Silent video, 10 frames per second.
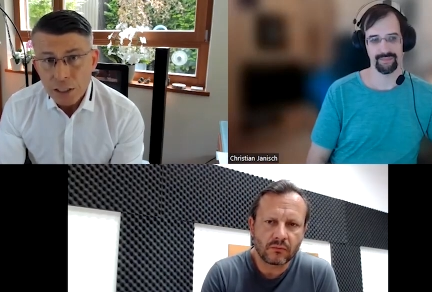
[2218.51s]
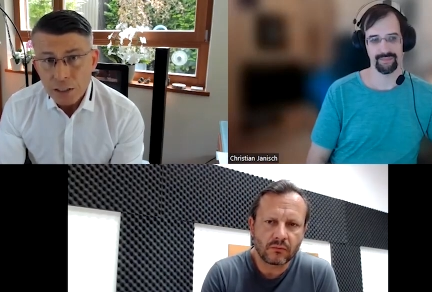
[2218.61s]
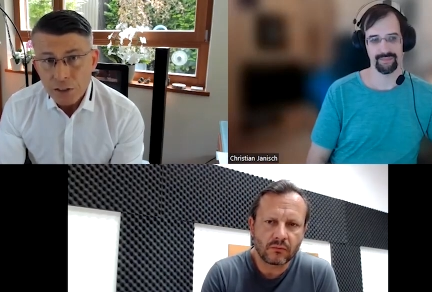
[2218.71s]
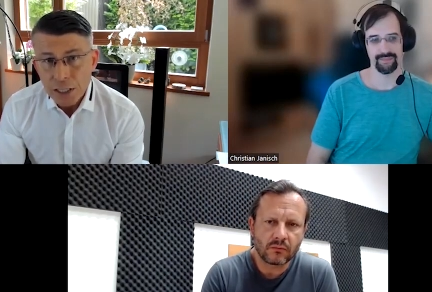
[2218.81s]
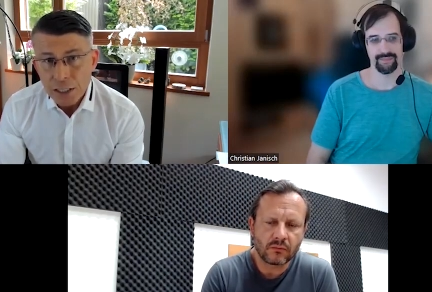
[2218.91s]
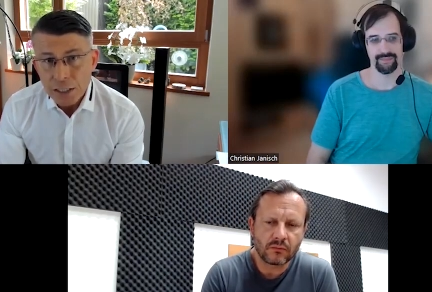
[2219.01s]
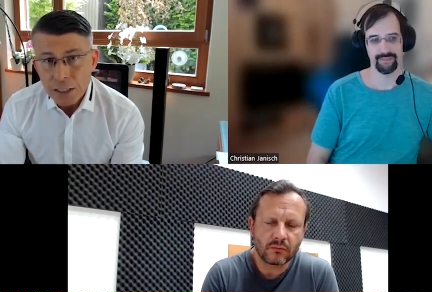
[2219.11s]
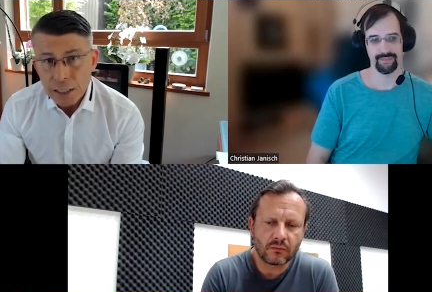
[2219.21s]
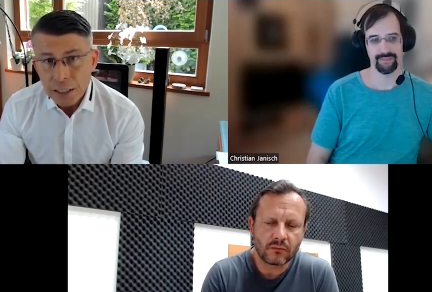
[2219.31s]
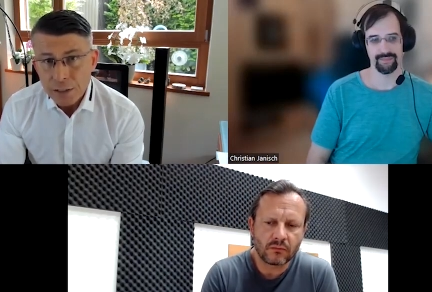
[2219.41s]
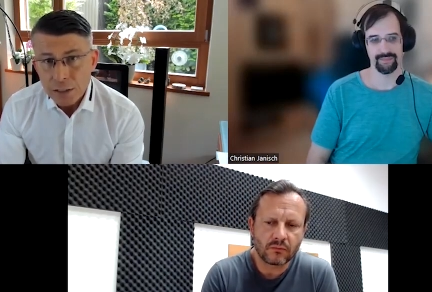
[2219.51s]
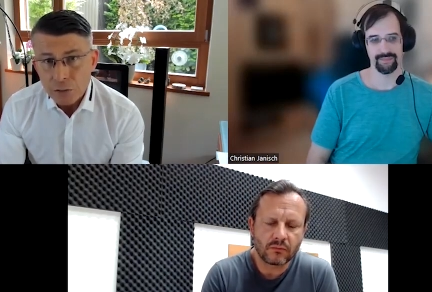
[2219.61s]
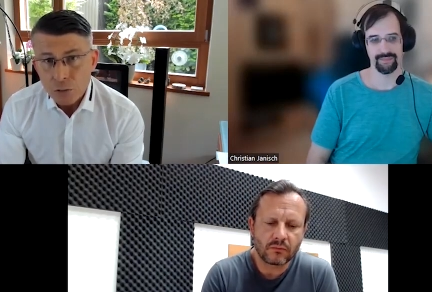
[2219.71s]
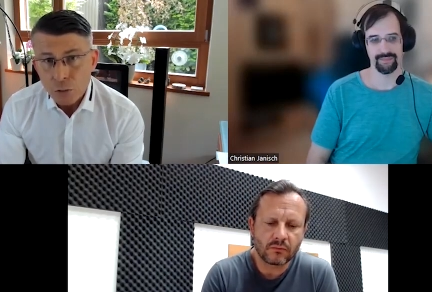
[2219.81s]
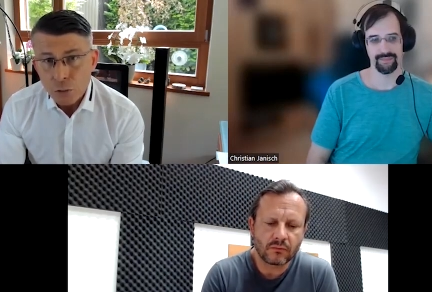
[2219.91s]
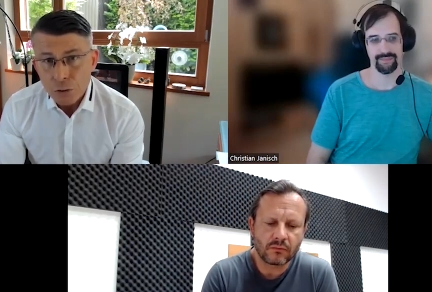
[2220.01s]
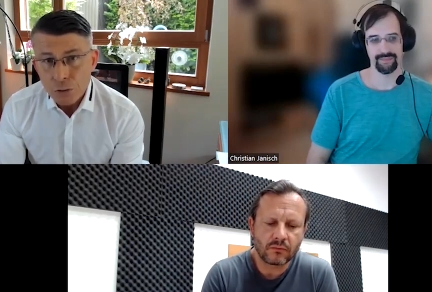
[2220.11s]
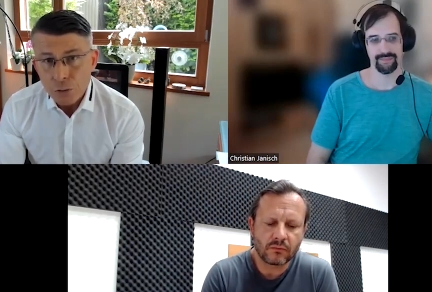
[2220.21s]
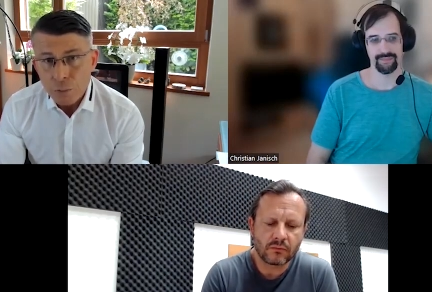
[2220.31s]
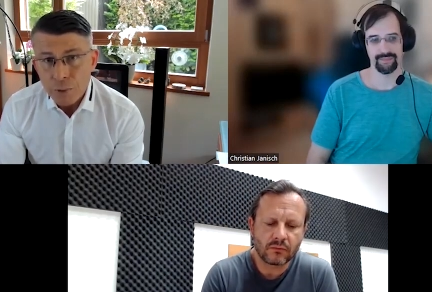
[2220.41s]
Speaker 1: China and India, of course,
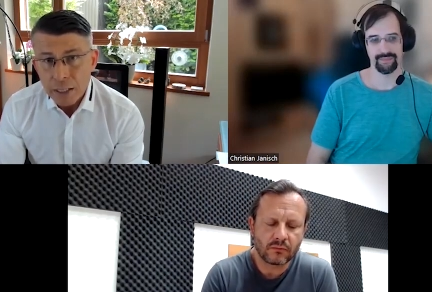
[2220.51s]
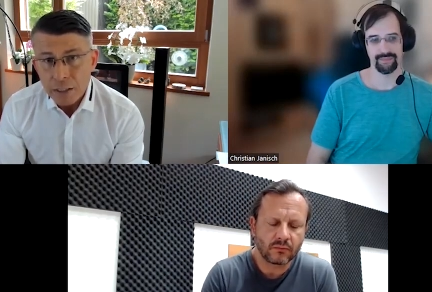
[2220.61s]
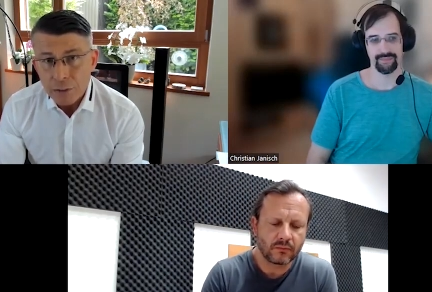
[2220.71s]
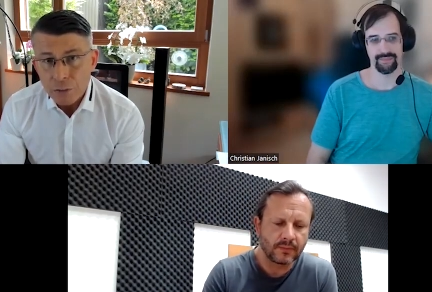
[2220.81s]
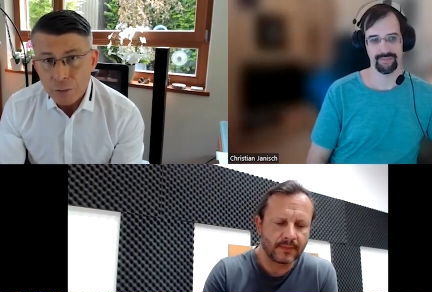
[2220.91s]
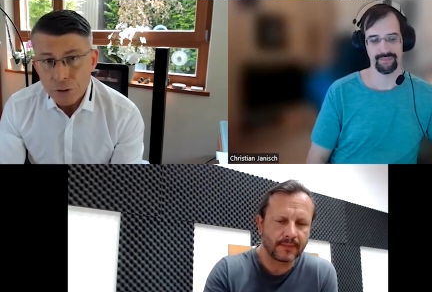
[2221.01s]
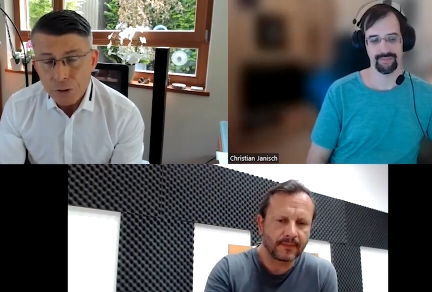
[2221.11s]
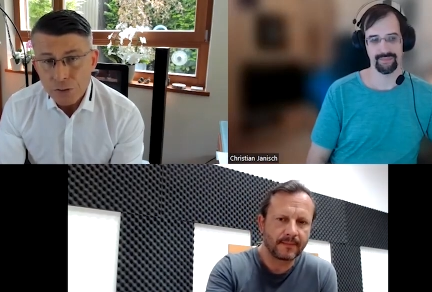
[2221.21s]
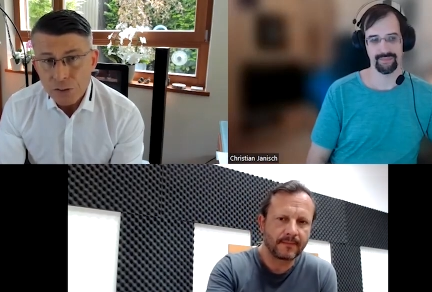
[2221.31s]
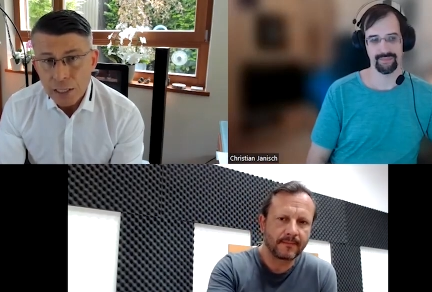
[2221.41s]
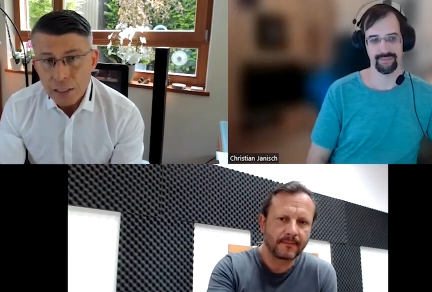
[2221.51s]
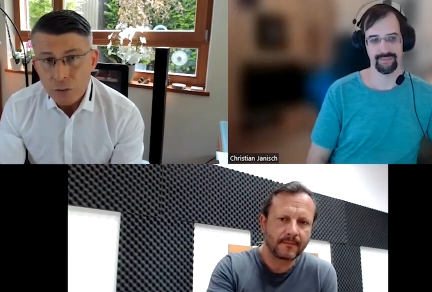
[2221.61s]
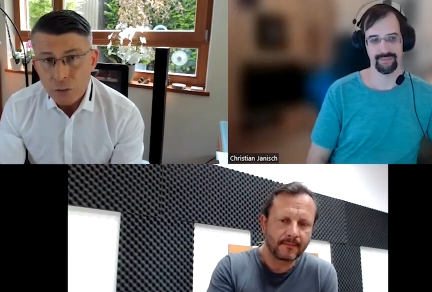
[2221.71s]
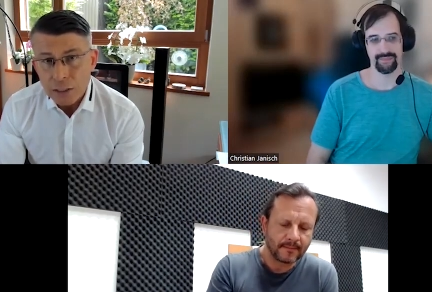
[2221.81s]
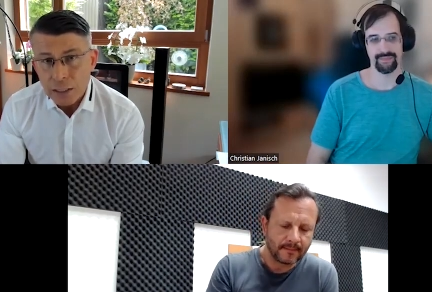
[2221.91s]
who are backing the Russian side, or at